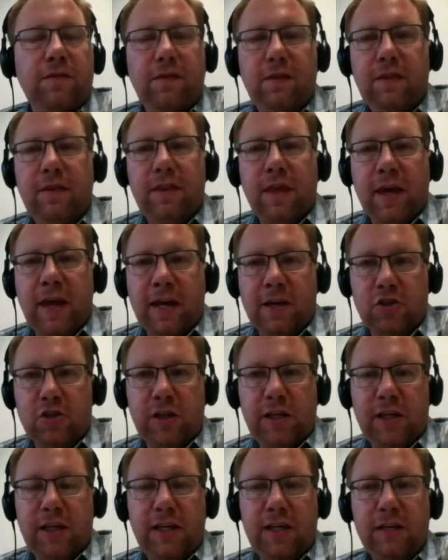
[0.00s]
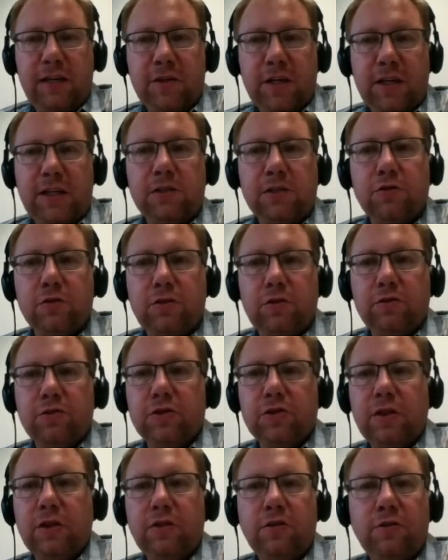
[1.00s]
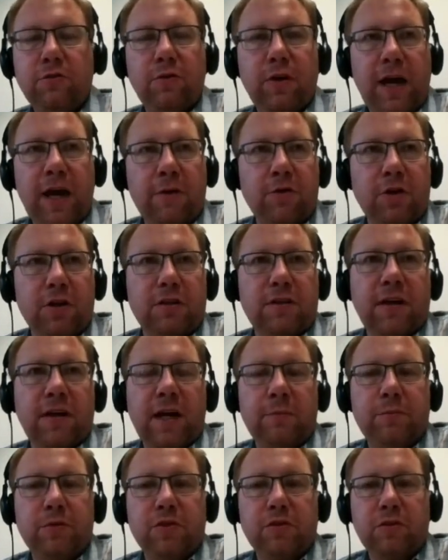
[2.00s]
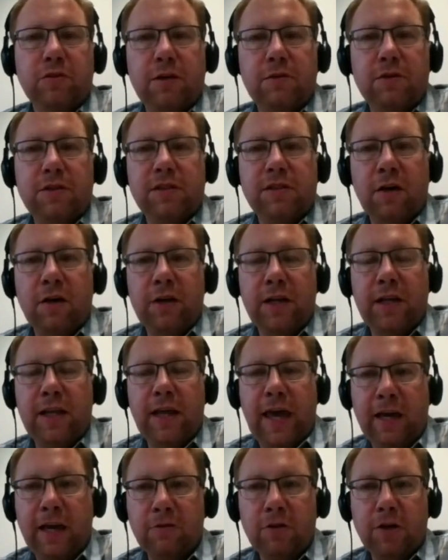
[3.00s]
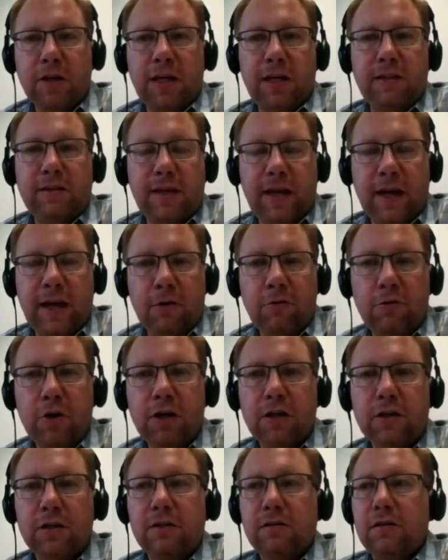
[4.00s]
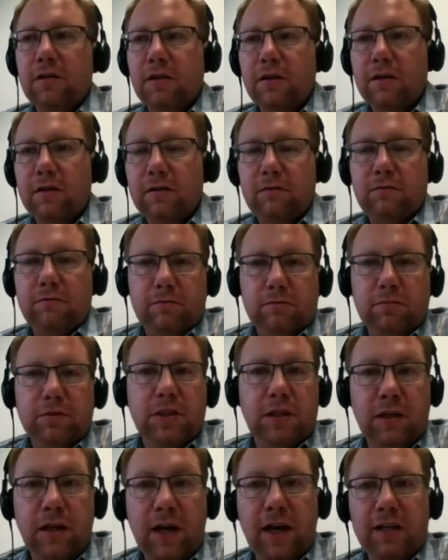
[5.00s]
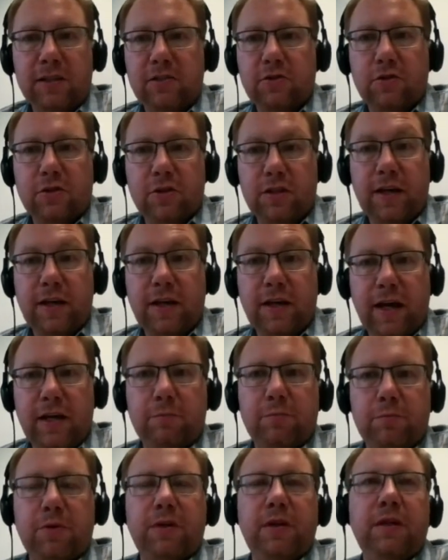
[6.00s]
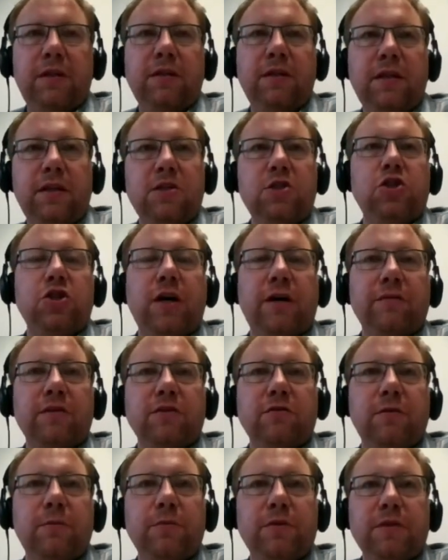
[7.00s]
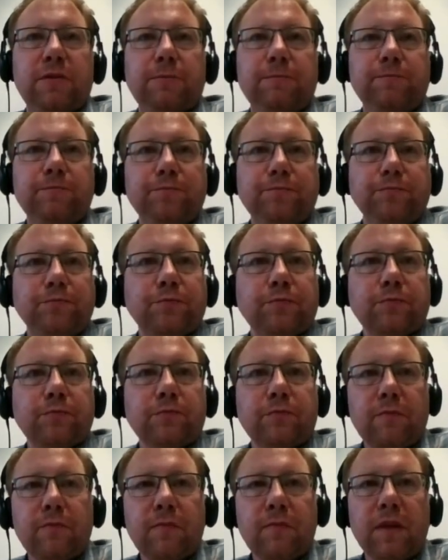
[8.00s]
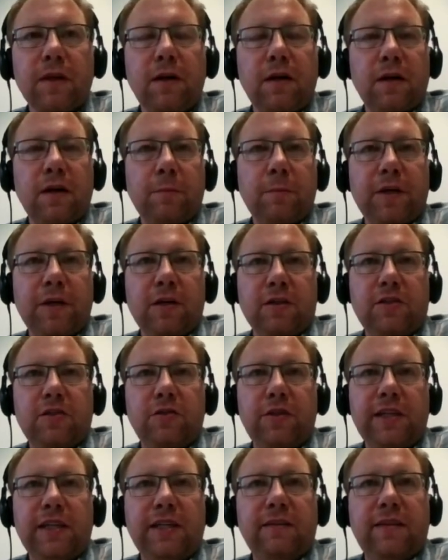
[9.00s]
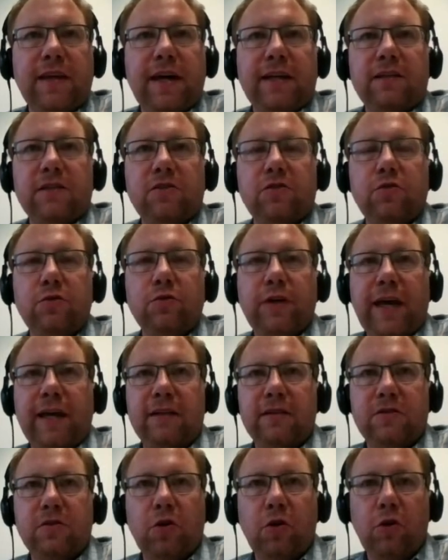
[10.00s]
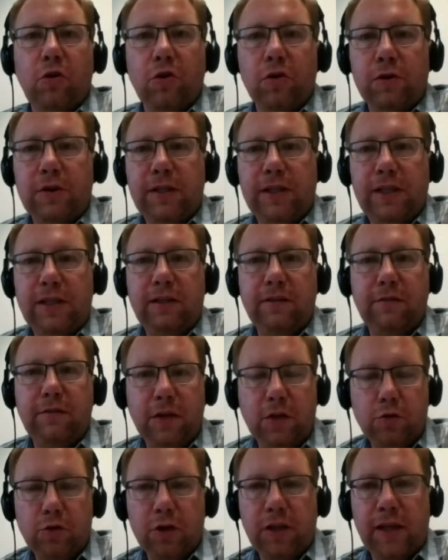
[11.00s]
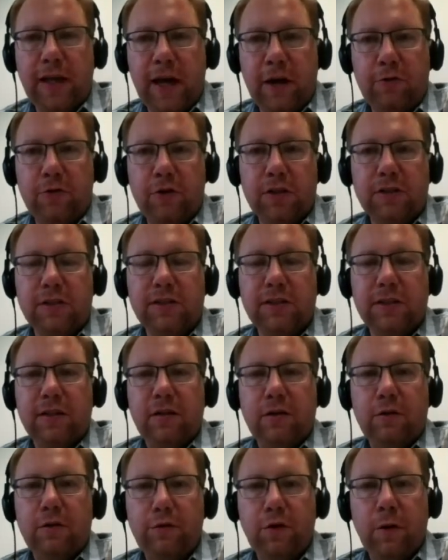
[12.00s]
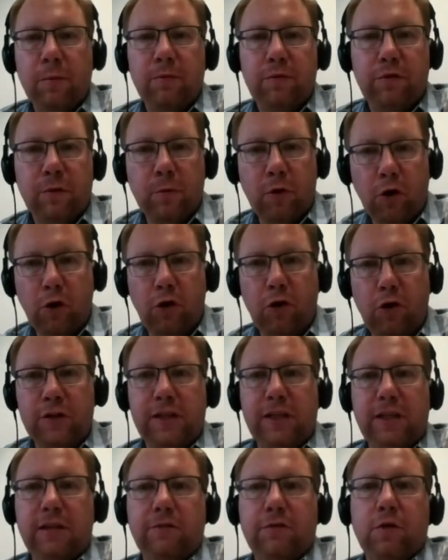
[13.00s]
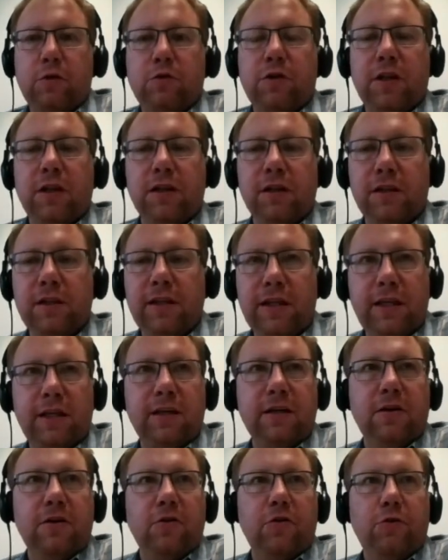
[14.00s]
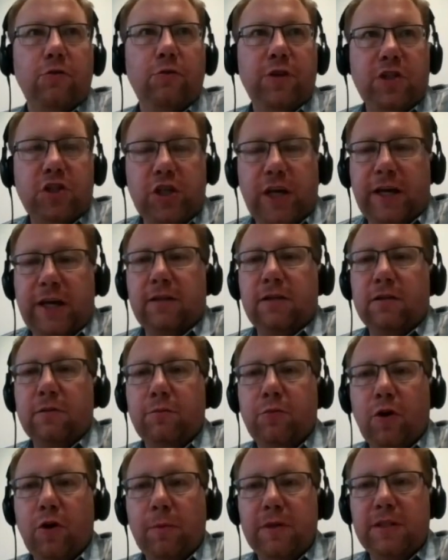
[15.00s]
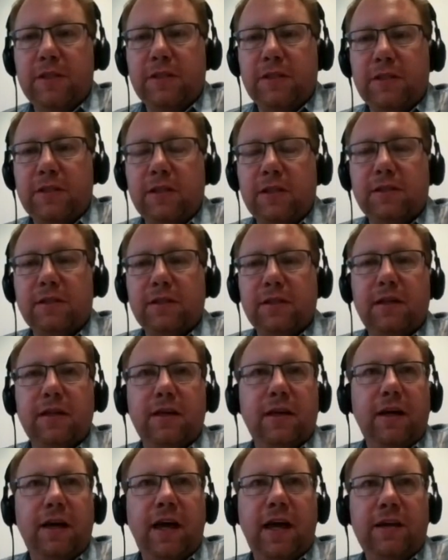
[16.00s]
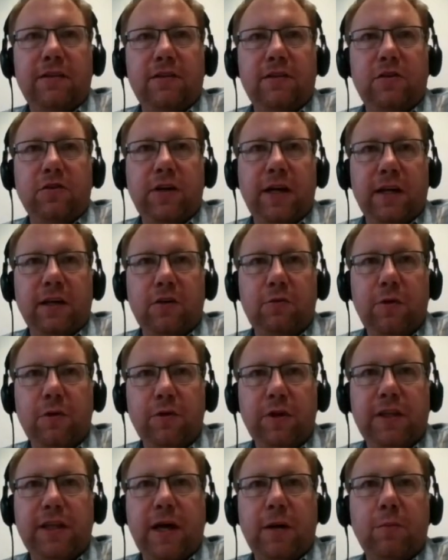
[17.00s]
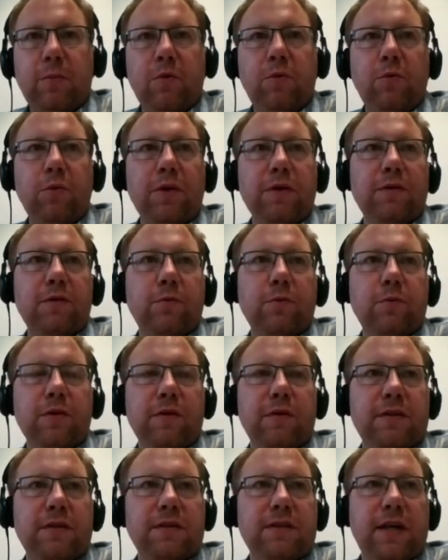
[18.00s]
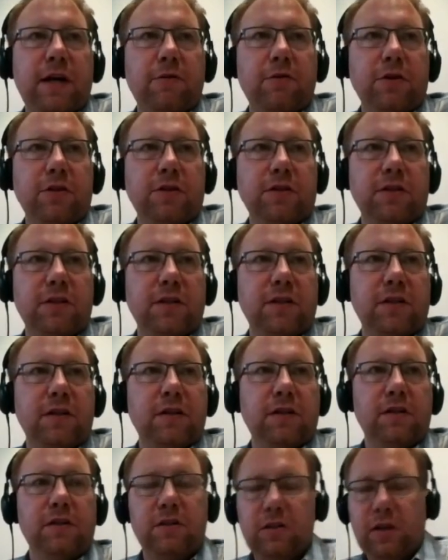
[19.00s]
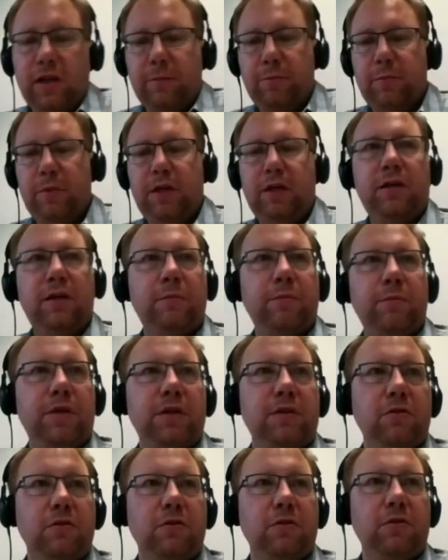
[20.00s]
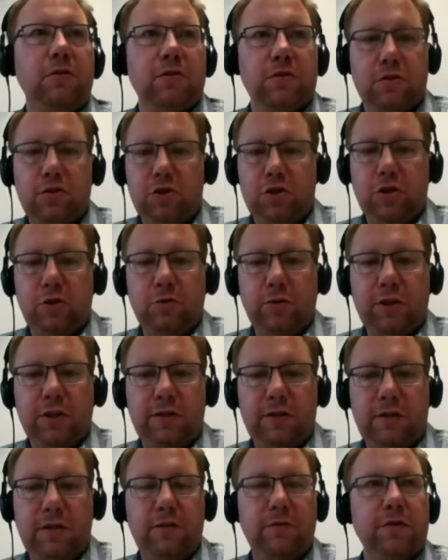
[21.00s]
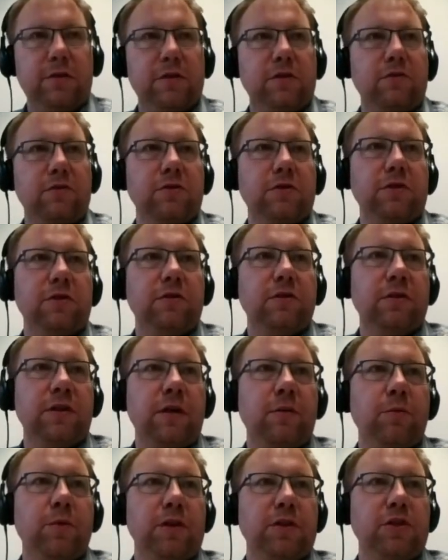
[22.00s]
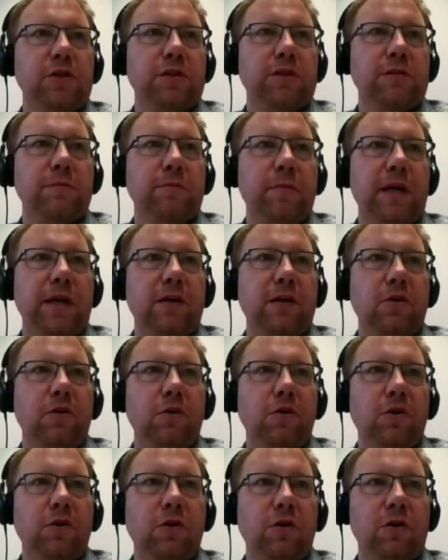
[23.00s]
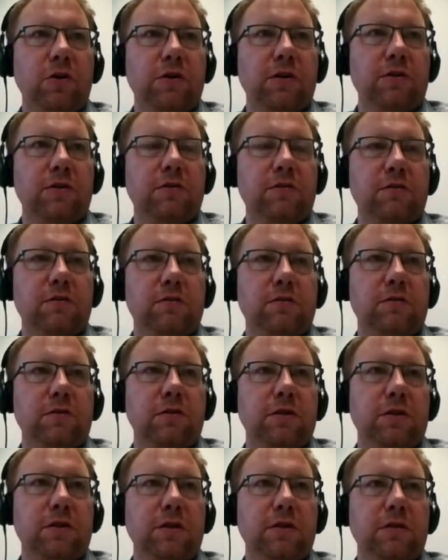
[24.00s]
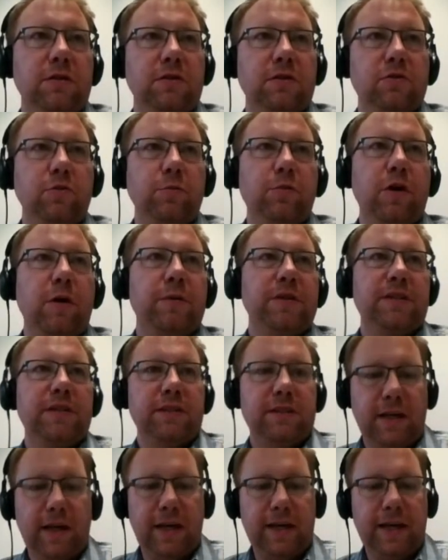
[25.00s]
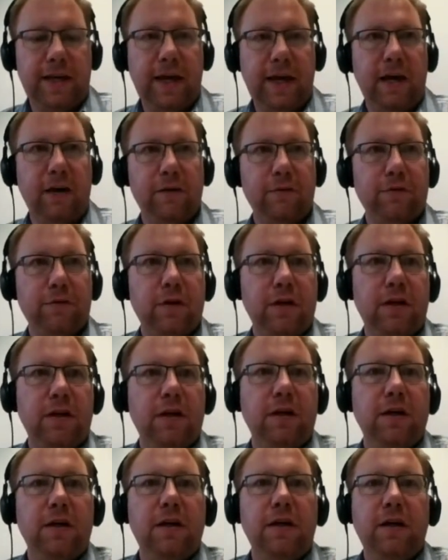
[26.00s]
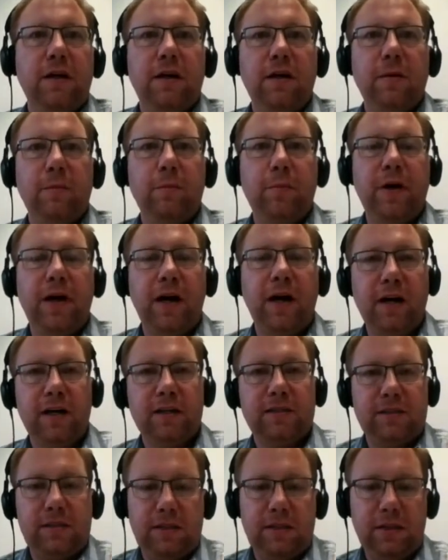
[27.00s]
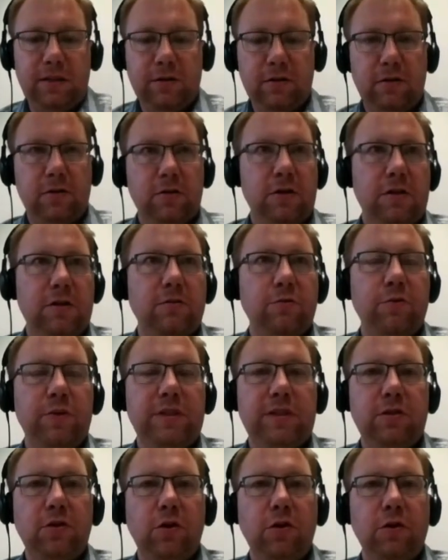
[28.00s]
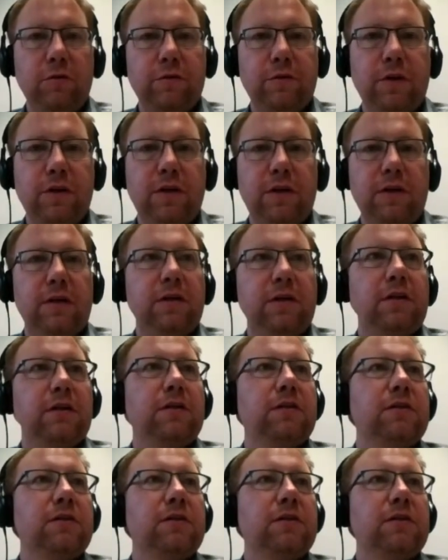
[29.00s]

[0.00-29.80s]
they actually even introduced a new error type. So there is now an aggregate error class or type in JavaScript, because you need that to get all the individual errors from all the individually rejected promises, and you can query them with these errors. So let me also show that here in source code. I will just make all the 2 promises I have pass here or resolve. So